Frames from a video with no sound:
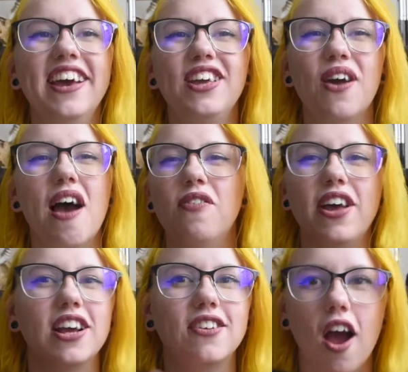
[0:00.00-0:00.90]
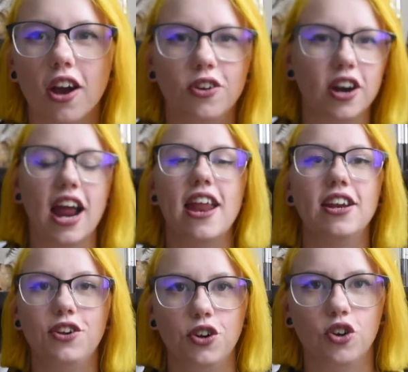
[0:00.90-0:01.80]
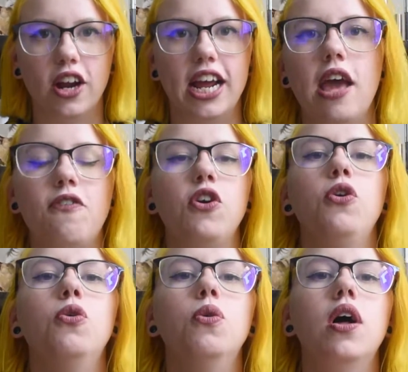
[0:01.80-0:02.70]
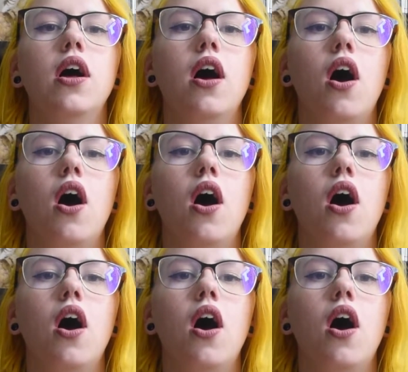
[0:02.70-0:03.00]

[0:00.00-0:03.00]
You have like a doctorate and a degree. If you